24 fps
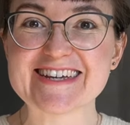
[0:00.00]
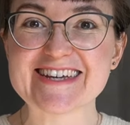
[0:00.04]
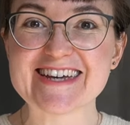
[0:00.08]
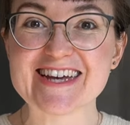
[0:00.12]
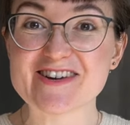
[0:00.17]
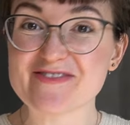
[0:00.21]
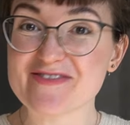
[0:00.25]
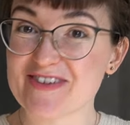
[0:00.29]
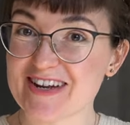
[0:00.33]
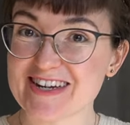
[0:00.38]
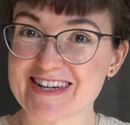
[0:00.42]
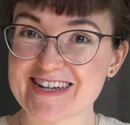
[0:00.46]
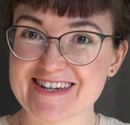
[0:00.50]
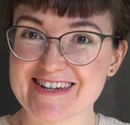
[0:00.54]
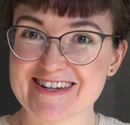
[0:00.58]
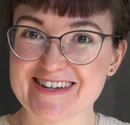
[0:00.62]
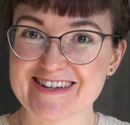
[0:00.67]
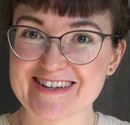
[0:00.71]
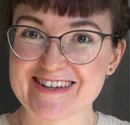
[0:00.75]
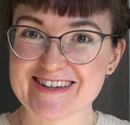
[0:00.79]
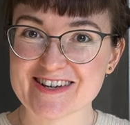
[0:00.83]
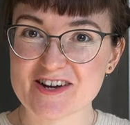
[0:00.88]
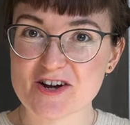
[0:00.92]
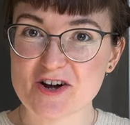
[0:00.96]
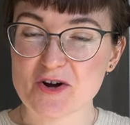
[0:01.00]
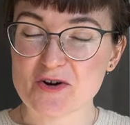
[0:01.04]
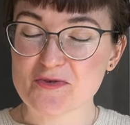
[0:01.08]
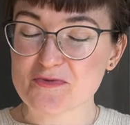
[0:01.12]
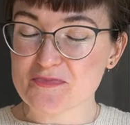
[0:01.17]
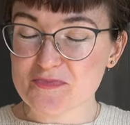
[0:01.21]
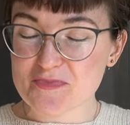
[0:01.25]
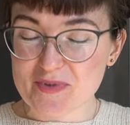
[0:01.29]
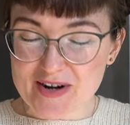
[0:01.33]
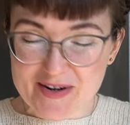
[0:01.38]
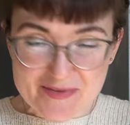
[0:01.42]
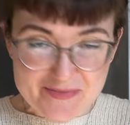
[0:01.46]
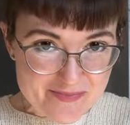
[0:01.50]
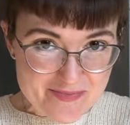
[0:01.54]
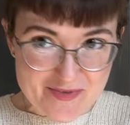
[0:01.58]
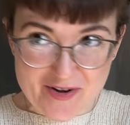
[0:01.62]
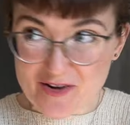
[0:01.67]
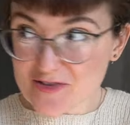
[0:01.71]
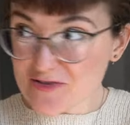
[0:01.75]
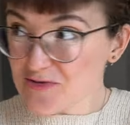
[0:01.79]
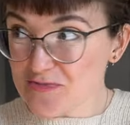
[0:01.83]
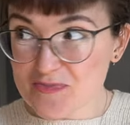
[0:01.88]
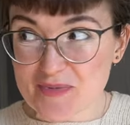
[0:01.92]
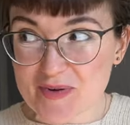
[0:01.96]
adventure of
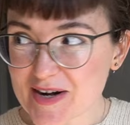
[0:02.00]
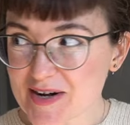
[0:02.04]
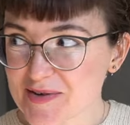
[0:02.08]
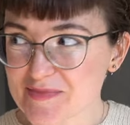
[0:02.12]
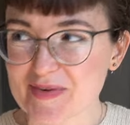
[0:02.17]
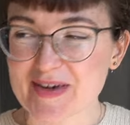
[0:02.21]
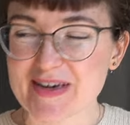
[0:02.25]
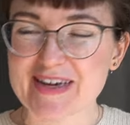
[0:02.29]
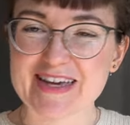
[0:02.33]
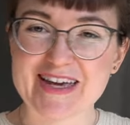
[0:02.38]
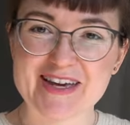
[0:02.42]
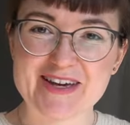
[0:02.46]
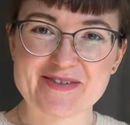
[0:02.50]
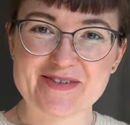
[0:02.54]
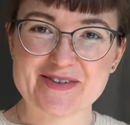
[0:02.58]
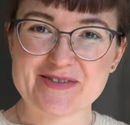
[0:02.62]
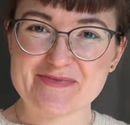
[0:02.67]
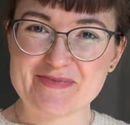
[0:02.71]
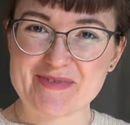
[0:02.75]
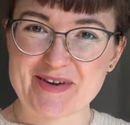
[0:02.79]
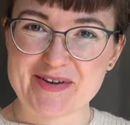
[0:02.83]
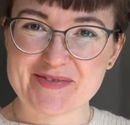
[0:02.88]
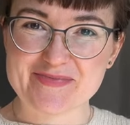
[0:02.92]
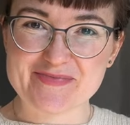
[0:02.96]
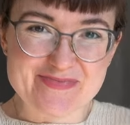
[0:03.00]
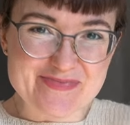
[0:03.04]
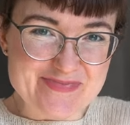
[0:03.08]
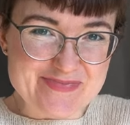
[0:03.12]
bread making with me.